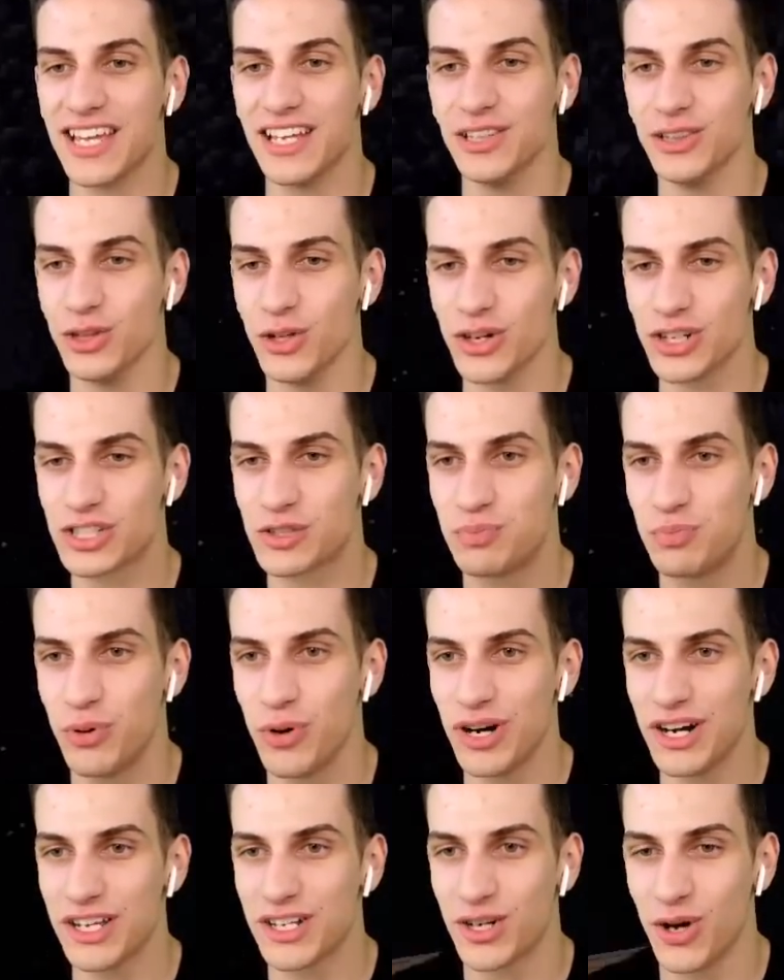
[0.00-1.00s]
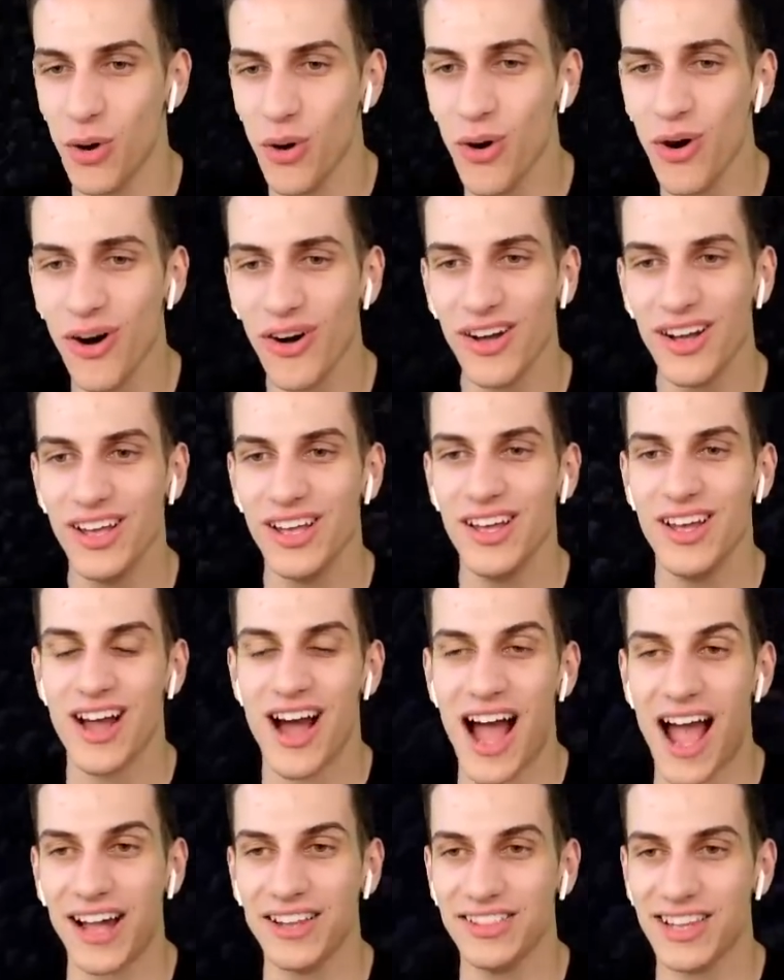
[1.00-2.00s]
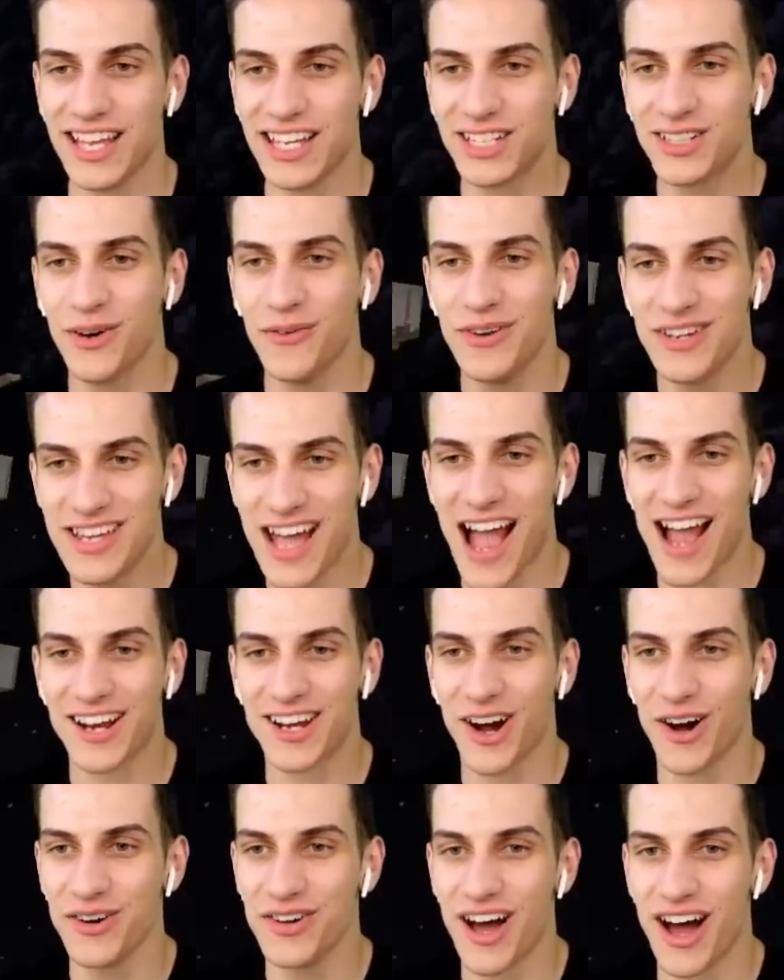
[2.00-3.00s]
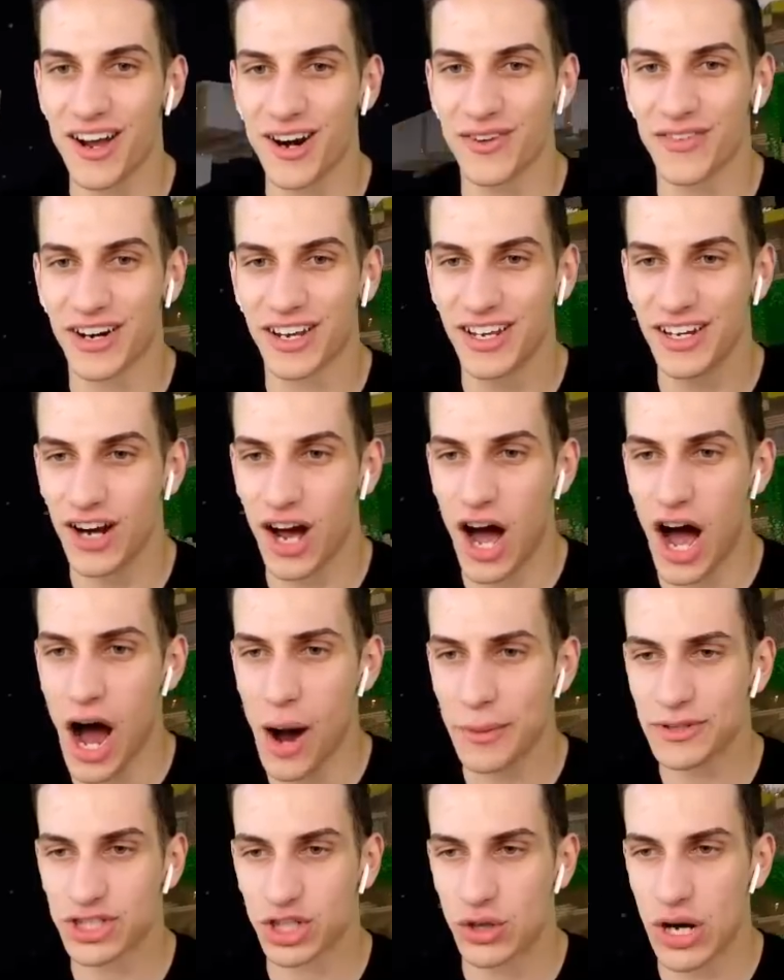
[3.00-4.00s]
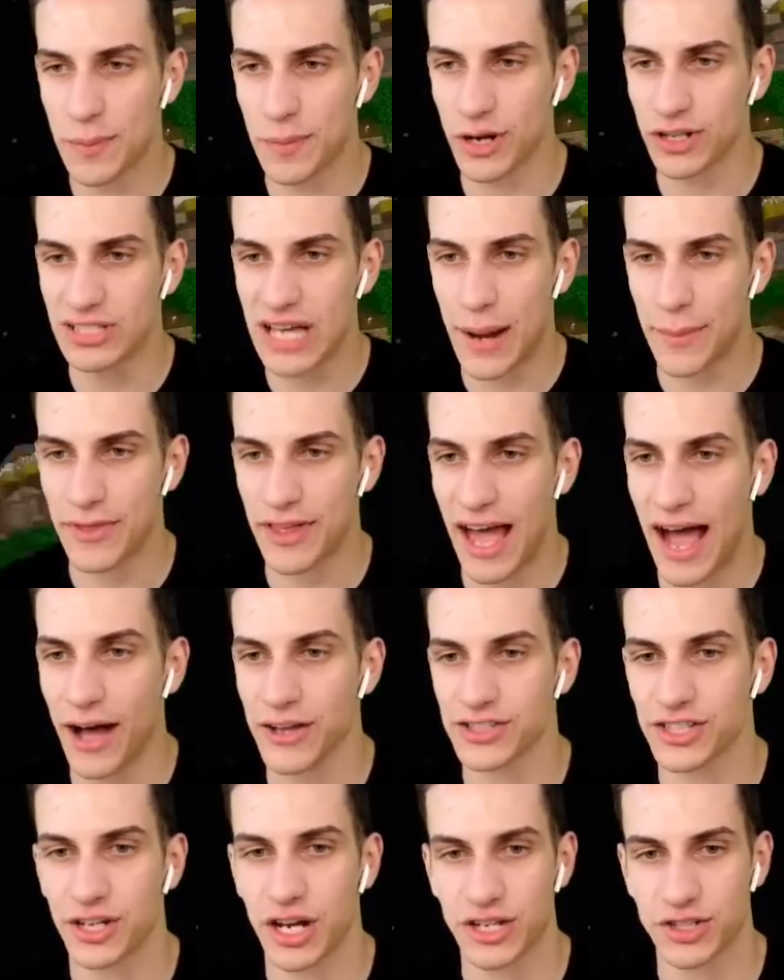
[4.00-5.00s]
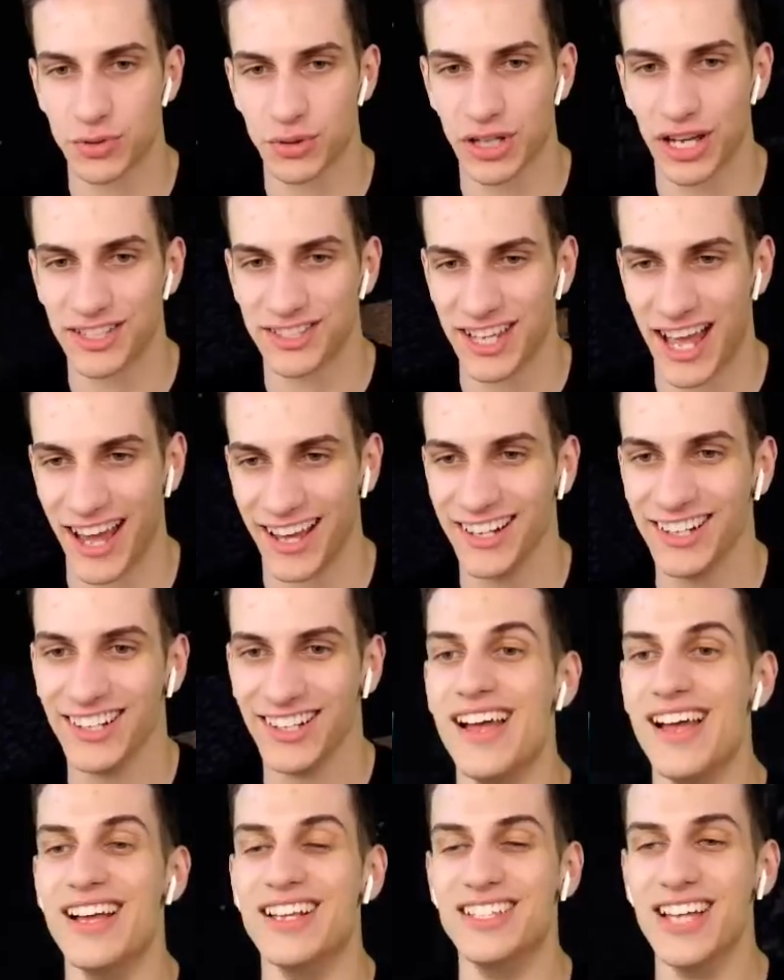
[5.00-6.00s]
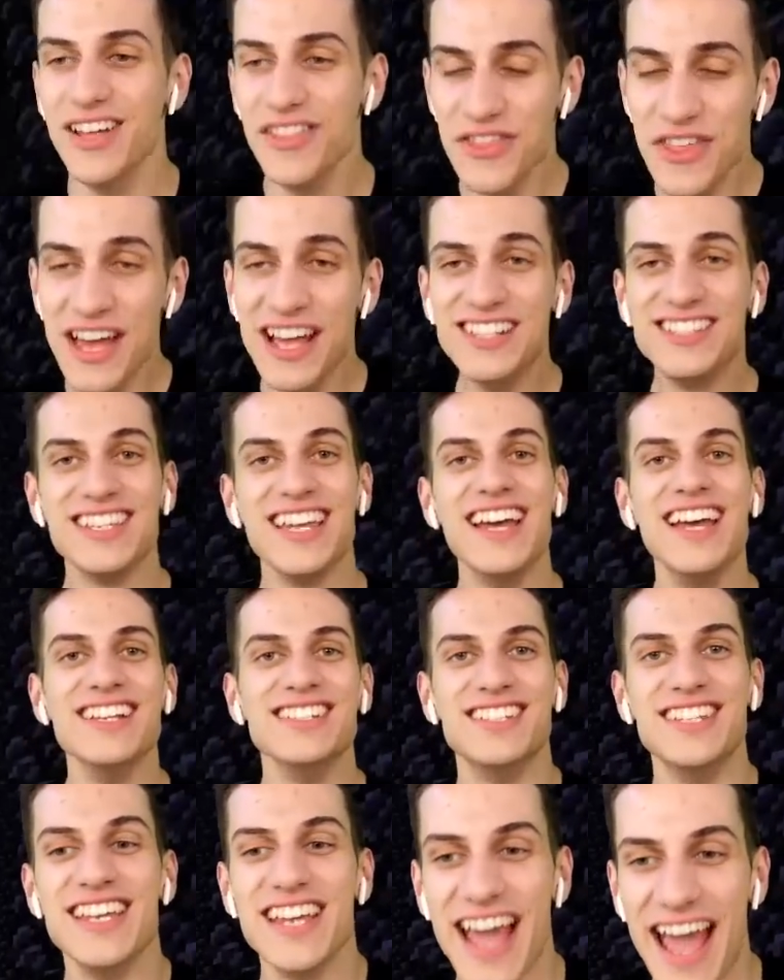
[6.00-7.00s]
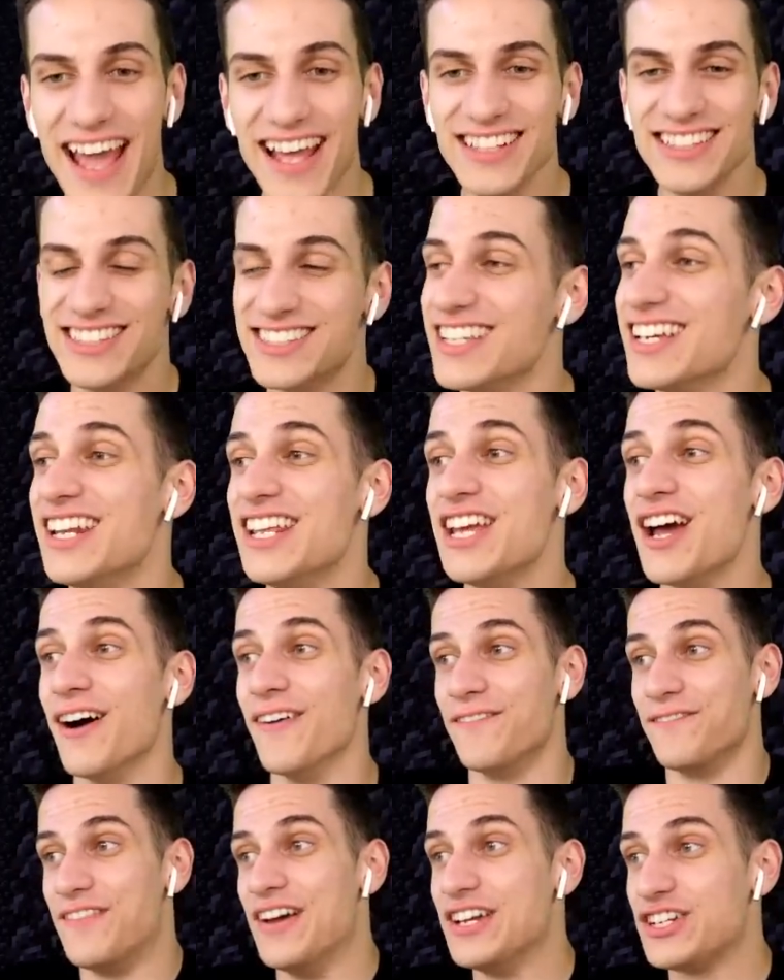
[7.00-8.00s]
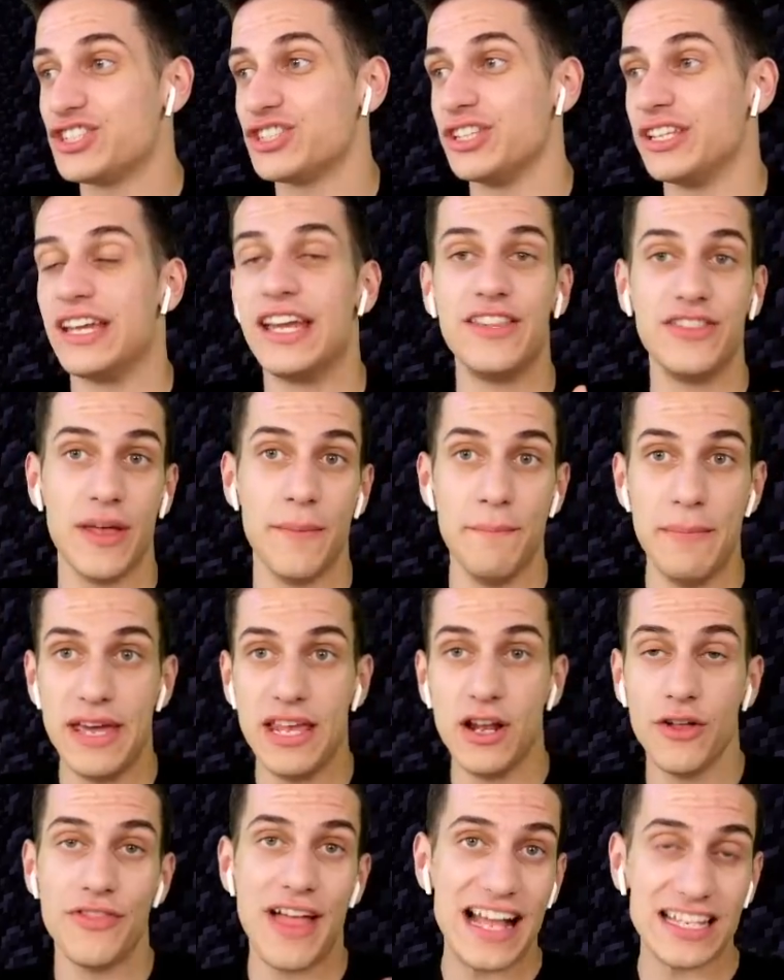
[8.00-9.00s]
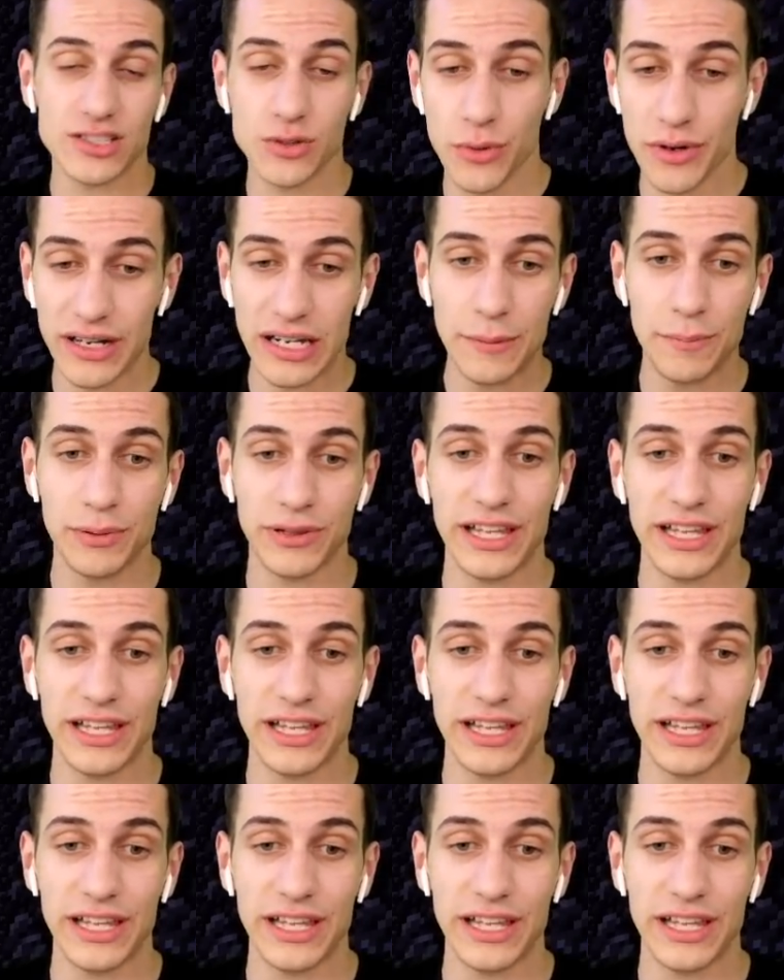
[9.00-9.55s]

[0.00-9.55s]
It looks pretty cool. I like what we got going on over here. Oh, there's a creeper on top of the house. I just realized that. So this is the end city officially in the middle. That's where we're going to